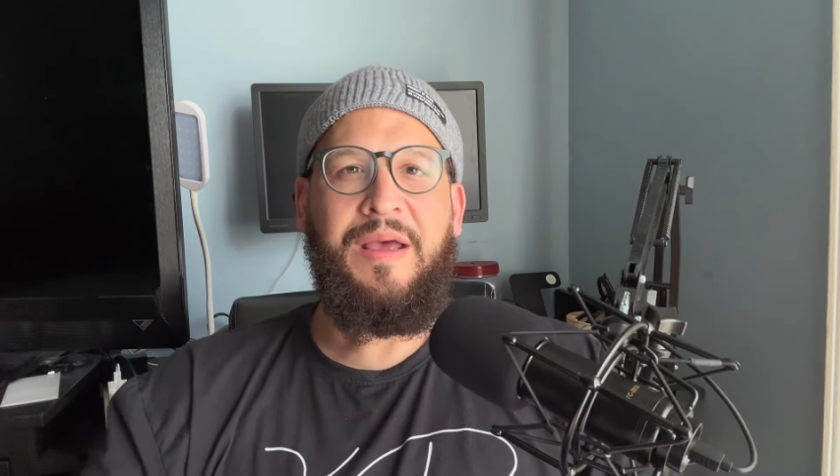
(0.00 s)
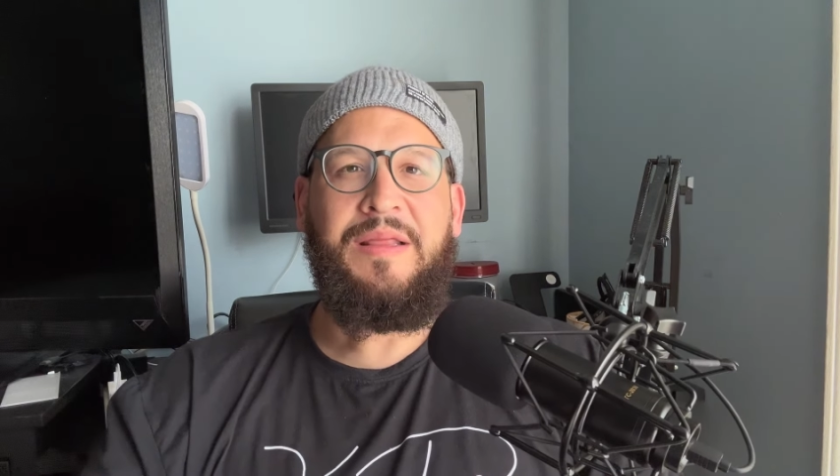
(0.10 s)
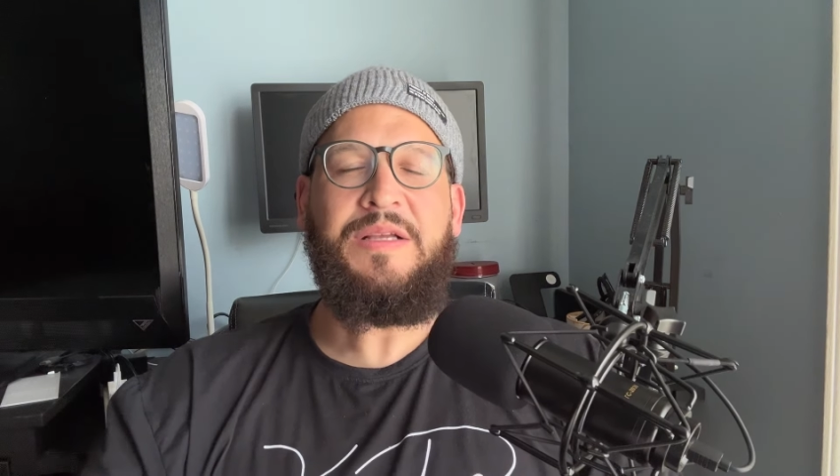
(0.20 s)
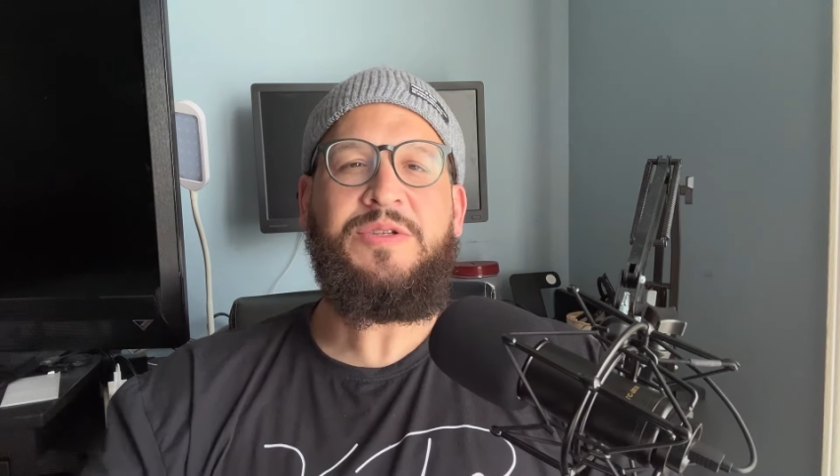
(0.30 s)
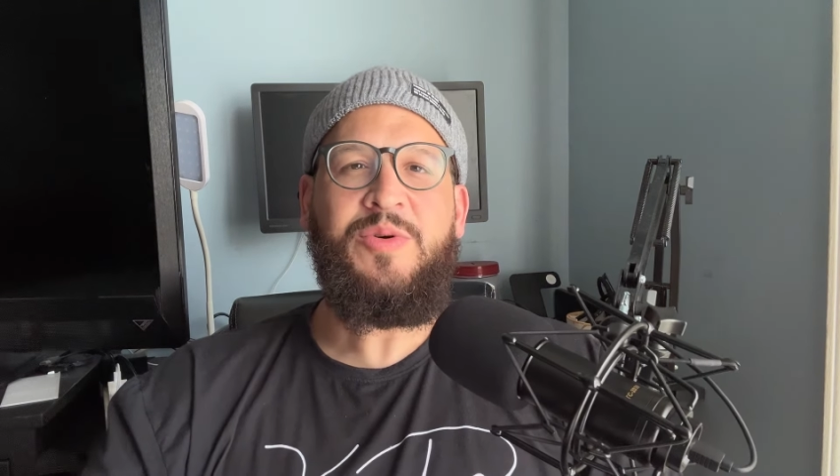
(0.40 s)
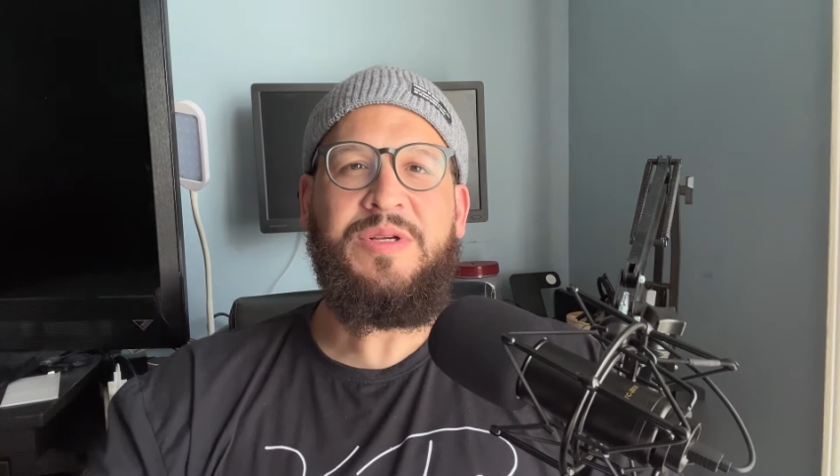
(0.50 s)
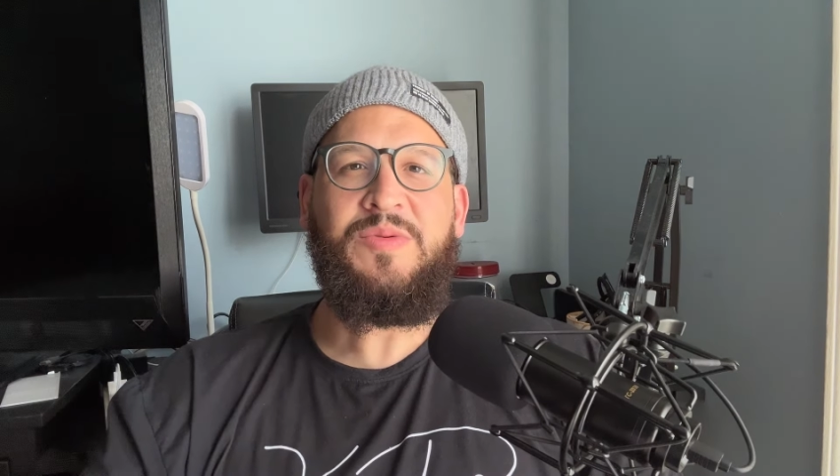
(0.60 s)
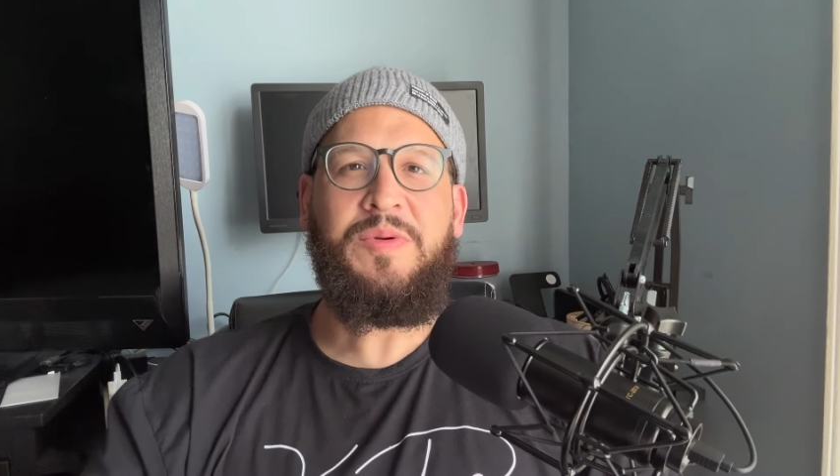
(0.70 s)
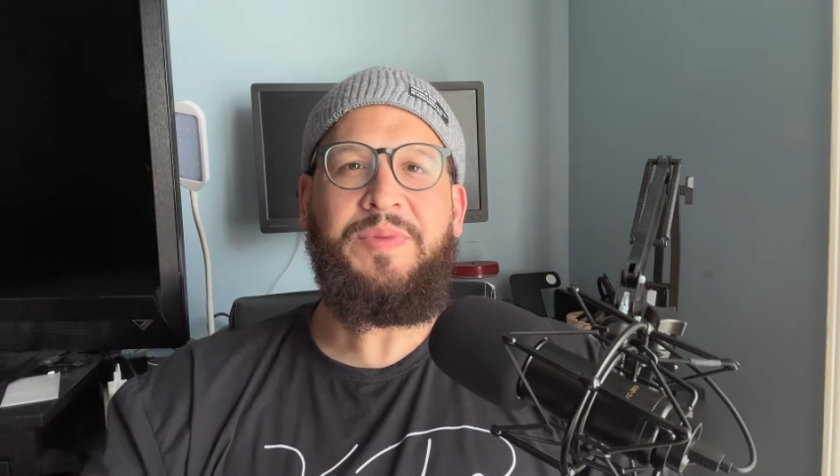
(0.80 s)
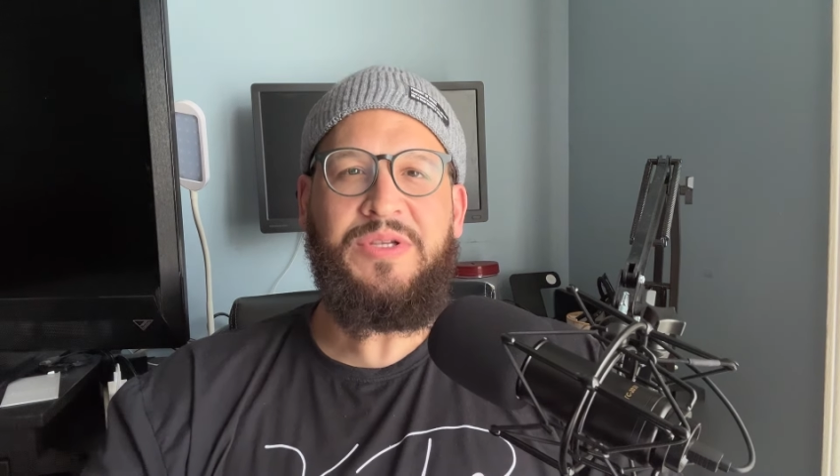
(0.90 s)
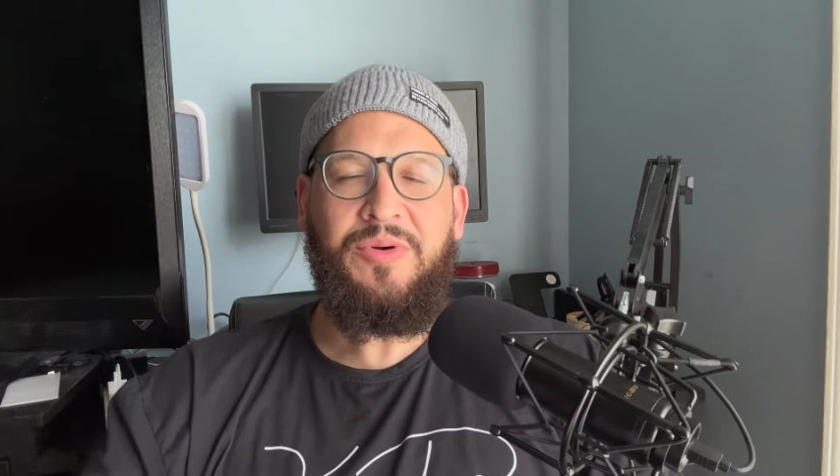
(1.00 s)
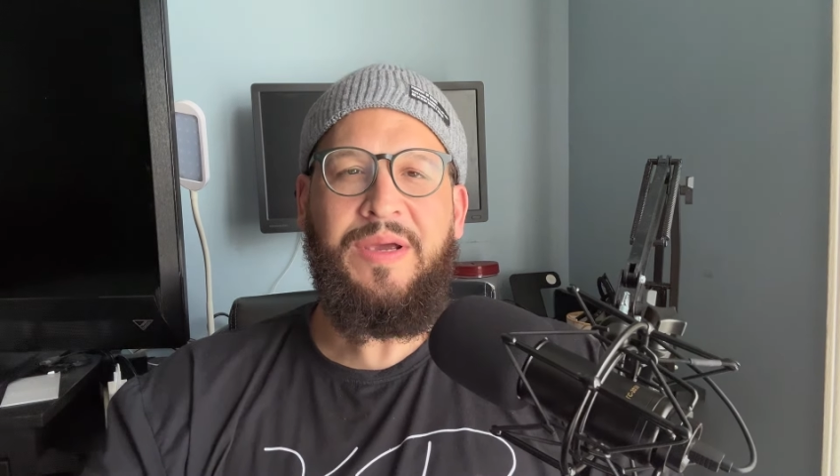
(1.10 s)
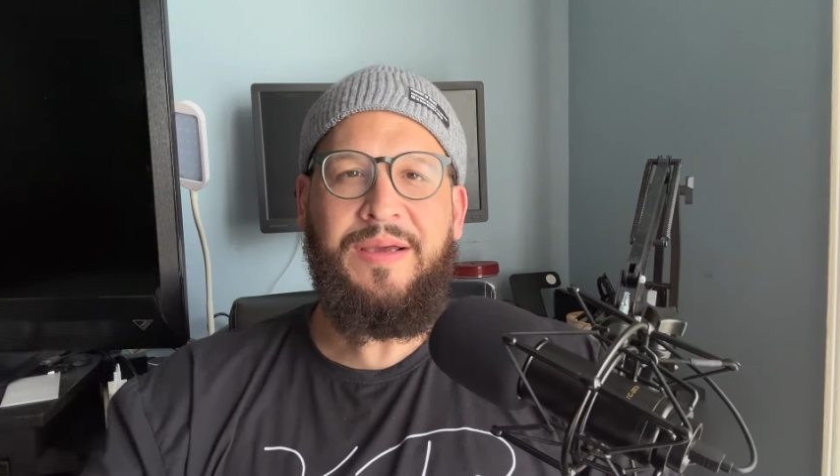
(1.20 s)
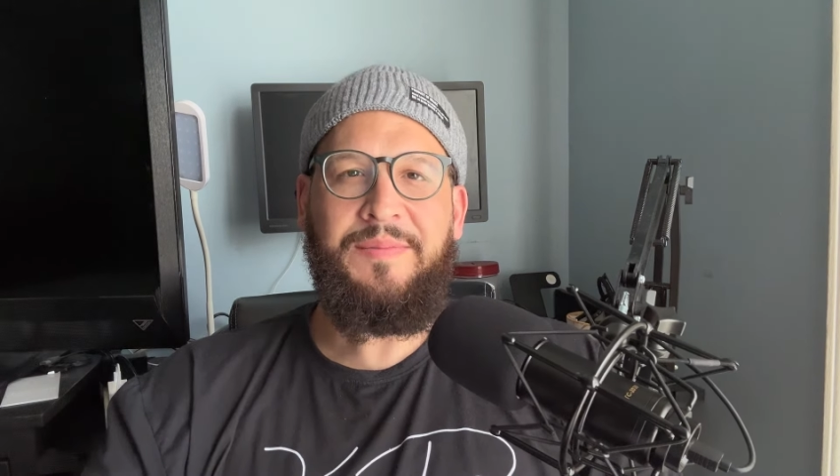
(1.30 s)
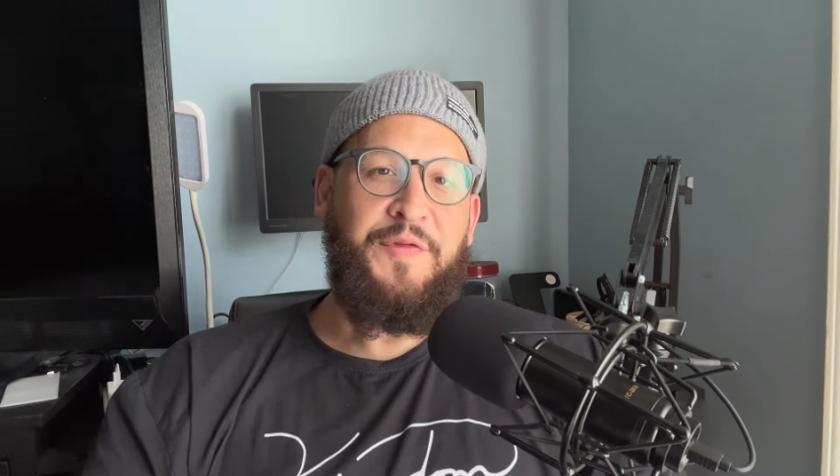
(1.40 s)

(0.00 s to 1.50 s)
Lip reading: that Judas would betray him.